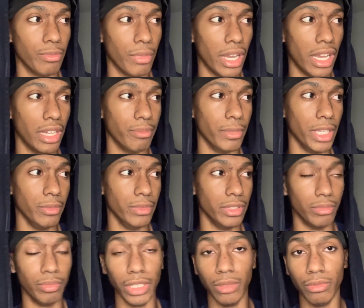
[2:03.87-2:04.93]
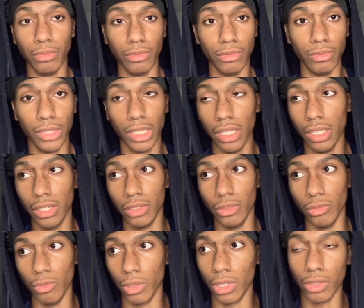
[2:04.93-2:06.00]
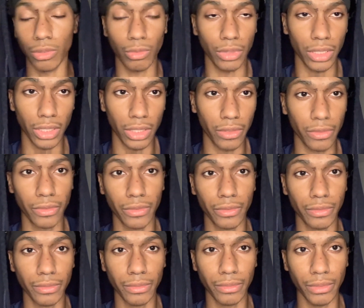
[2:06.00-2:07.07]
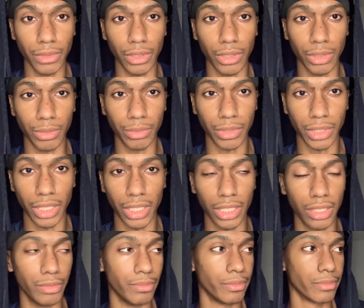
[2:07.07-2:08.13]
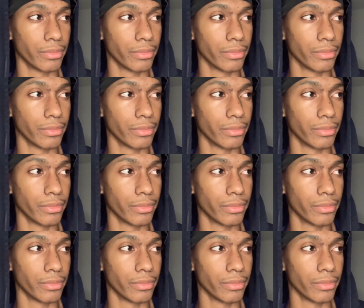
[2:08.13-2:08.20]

by maybe the people you work with, you know what I'm saying?